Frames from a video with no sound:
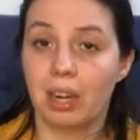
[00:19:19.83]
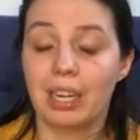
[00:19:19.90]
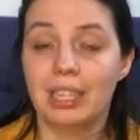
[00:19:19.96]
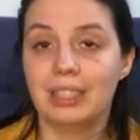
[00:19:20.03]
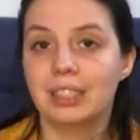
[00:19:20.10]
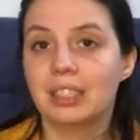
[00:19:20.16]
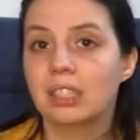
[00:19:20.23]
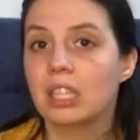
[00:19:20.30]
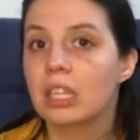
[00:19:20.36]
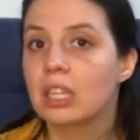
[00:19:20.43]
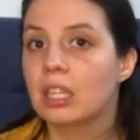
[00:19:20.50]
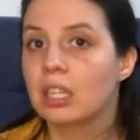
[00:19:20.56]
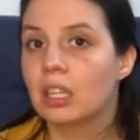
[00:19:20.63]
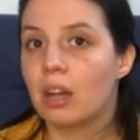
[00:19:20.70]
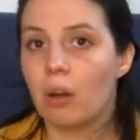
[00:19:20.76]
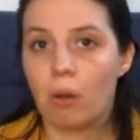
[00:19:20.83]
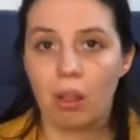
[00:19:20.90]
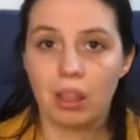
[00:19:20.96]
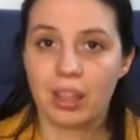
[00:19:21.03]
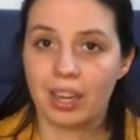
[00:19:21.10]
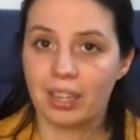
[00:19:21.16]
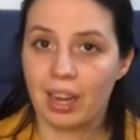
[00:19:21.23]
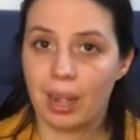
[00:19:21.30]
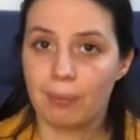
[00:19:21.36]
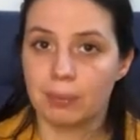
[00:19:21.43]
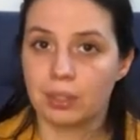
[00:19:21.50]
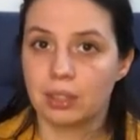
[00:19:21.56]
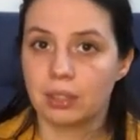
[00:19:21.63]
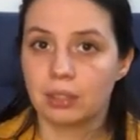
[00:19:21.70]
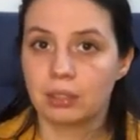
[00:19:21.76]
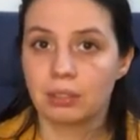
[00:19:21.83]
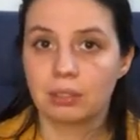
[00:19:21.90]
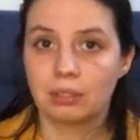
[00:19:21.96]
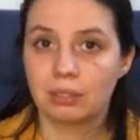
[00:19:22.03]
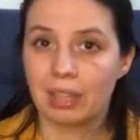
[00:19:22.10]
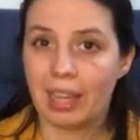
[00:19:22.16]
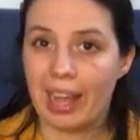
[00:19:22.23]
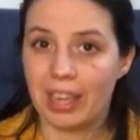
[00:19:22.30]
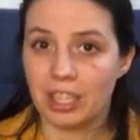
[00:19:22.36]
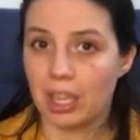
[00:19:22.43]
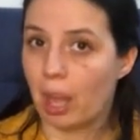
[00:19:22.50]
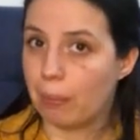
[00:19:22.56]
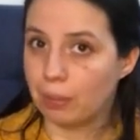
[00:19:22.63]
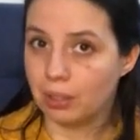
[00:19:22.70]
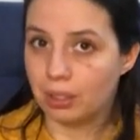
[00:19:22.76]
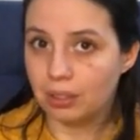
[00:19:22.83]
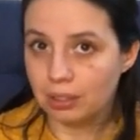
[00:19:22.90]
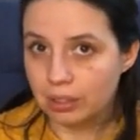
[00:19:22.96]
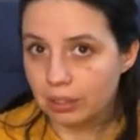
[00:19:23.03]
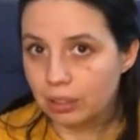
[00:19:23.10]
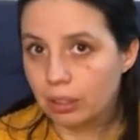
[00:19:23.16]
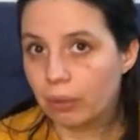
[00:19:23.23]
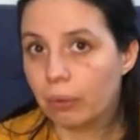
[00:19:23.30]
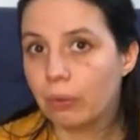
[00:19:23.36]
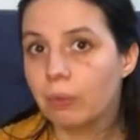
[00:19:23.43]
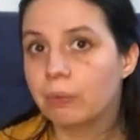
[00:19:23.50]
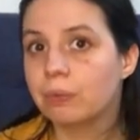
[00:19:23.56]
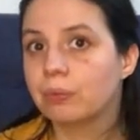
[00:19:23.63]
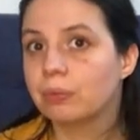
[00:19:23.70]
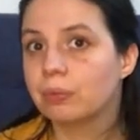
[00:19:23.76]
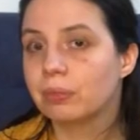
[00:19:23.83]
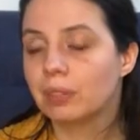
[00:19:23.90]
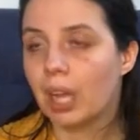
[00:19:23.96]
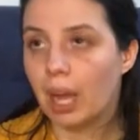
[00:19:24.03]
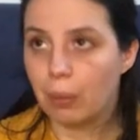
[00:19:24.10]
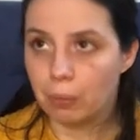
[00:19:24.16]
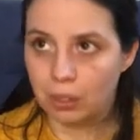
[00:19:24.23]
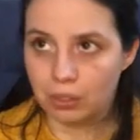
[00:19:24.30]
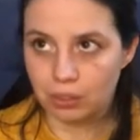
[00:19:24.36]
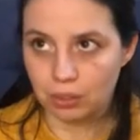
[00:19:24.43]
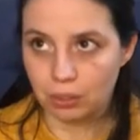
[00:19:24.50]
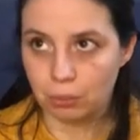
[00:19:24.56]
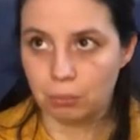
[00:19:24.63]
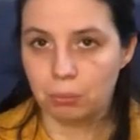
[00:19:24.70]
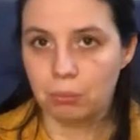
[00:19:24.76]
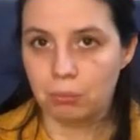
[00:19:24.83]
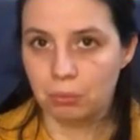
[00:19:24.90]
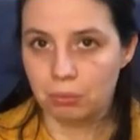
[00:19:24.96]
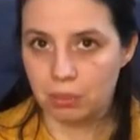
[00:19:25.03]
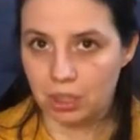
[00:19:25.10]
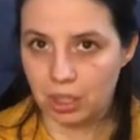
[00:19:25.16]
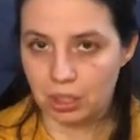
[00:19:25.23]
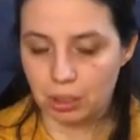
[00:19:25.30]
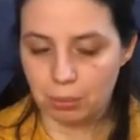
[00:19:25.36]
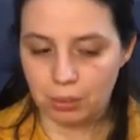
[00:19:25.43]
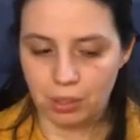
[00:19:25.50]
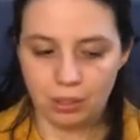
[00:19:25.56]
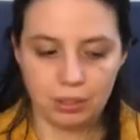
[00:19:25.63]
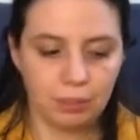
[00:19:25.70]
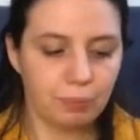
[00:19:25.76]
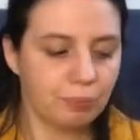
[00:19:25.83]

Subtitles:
At least all their names are Japanese. So I will assume they're Japanese.